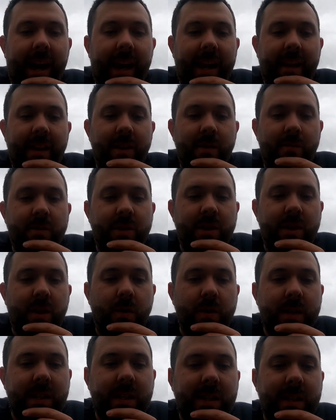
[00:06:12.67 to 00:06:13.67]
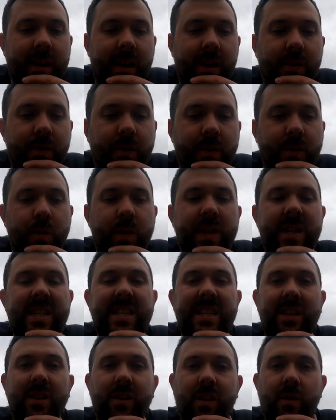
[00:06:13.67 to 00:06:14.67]
line the resulting tunnels with a
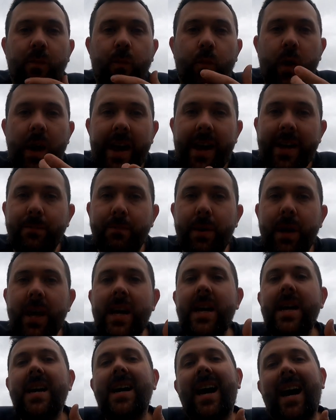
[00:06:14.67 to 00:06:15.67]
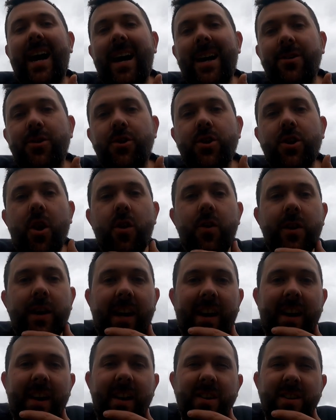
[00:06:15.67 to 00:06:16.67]
silken web. As shown, it
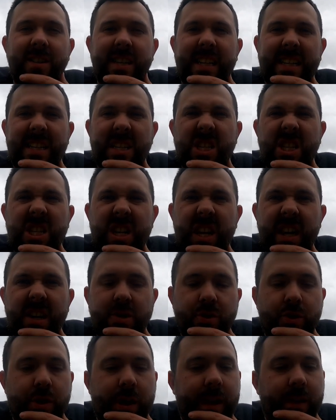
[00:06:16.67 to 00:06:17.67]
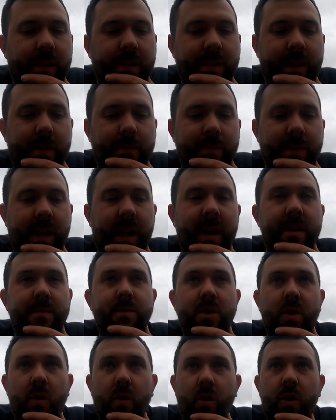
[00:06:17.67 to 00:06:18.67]
kind of looks like a slug trail
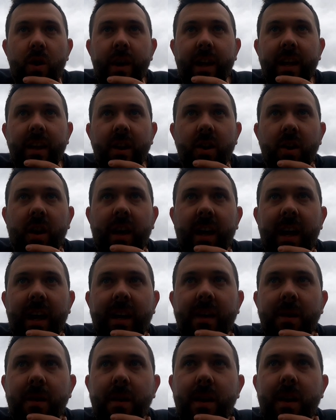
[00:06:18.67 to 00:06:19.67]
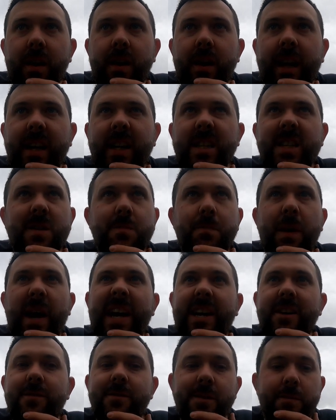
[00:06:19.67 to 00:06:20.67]
sometimes, or it can look like a
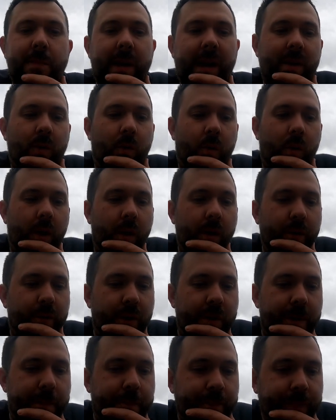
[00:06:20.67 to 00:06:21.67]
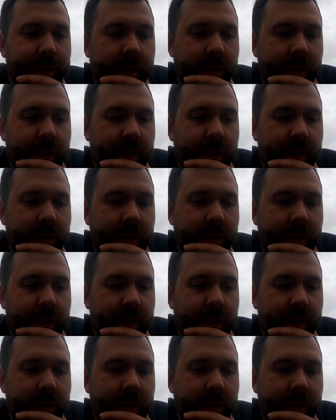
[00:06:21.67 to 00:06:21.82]
spider has been all over it.